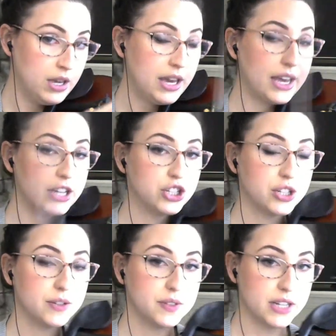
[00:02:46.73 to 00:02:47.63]
and
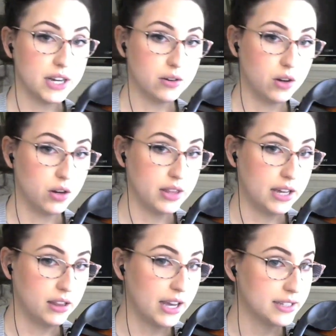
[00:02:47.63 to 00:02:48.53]
shift down on
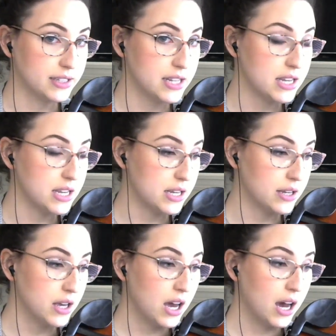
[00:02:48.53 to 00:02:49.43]
that last E.
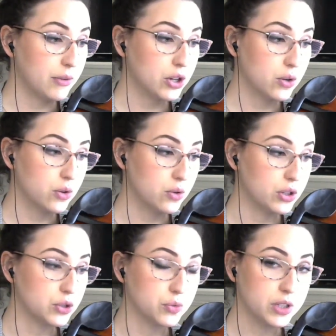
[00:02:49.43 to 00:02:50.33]
I'm going to go through
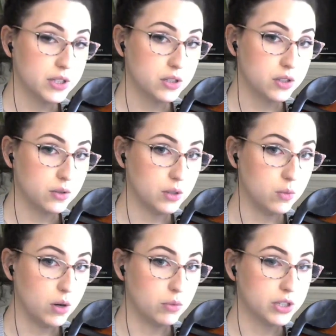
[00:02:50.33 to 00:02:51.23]
this really slowly
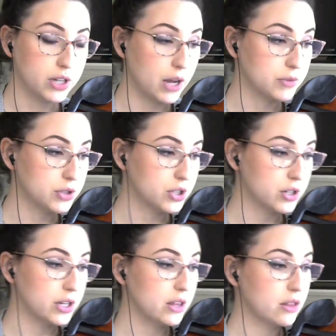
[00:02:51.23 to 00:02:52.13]
one more time.
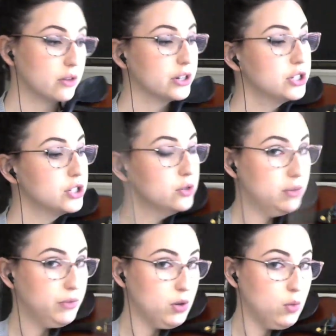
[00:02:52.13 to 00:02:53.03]
Starting in 32, I'm
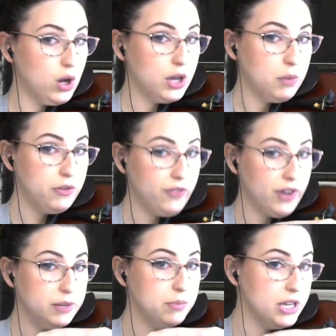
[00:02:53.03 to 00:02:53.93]
going to walk up and
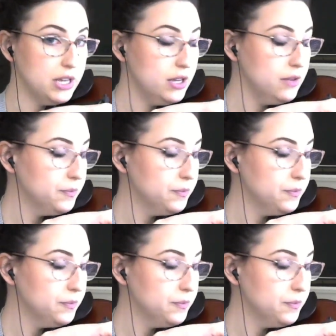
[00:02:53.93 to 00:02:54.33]
find B,